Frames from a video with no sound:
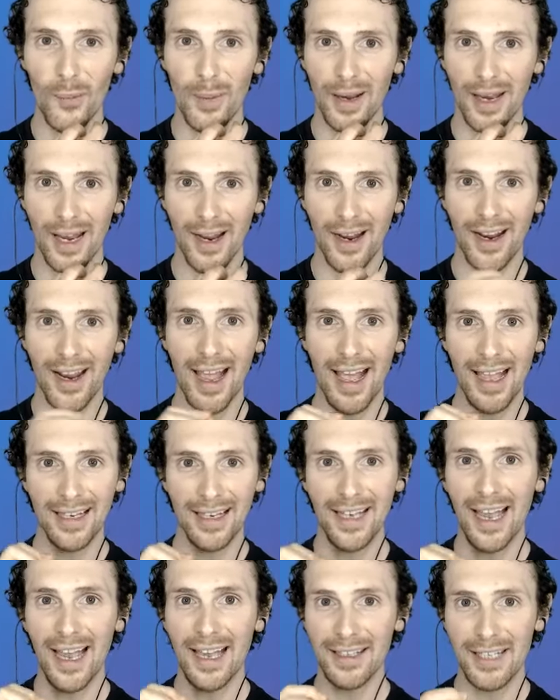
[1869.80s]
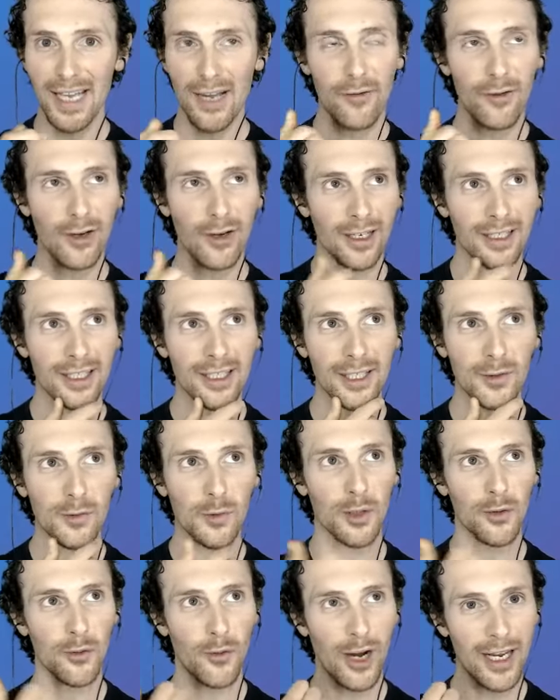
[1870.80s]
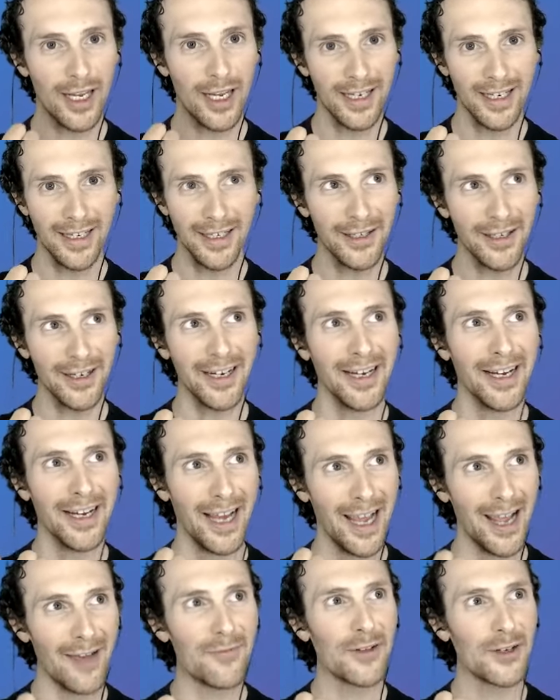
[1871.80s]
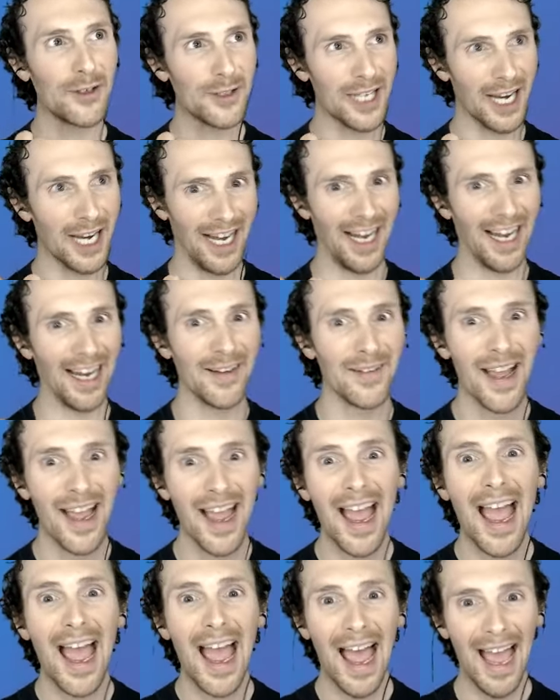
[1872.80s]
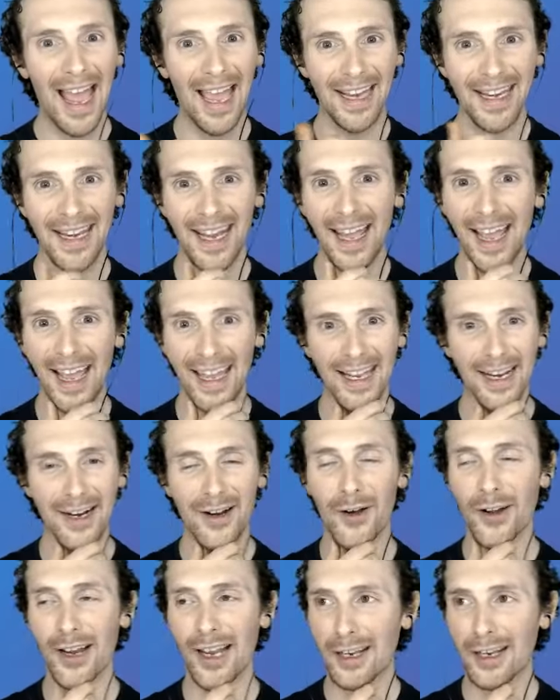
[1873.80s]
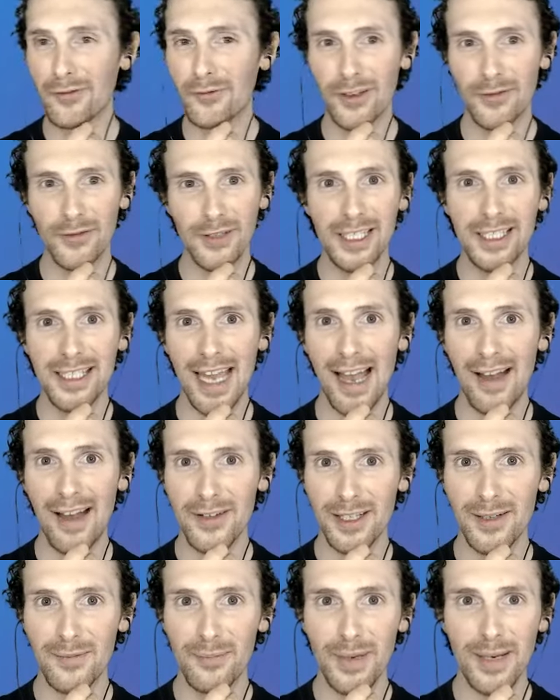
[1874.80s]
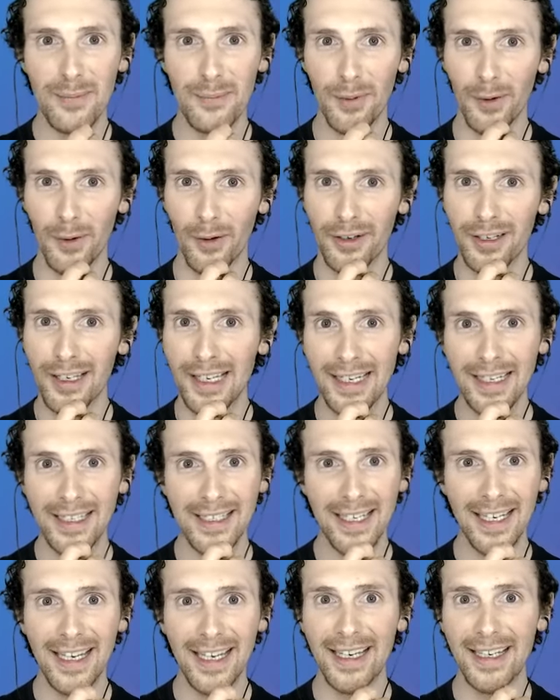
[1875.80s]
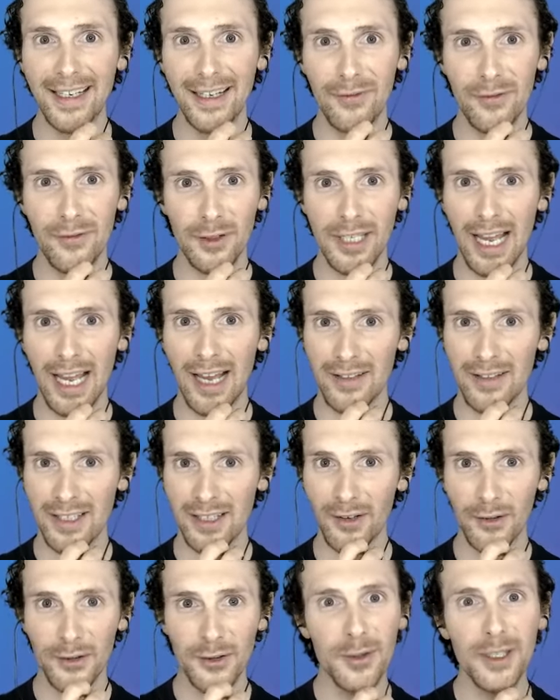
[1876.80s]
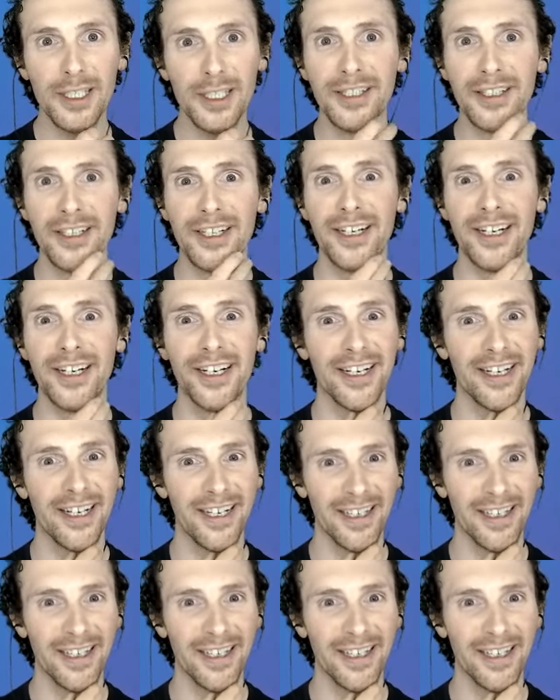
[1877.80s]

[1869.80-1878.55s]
but I definitely did it with Ryanair a few times. Yeah. And I got like 15,000 people on LinkedIn, a few thousand on Twitter.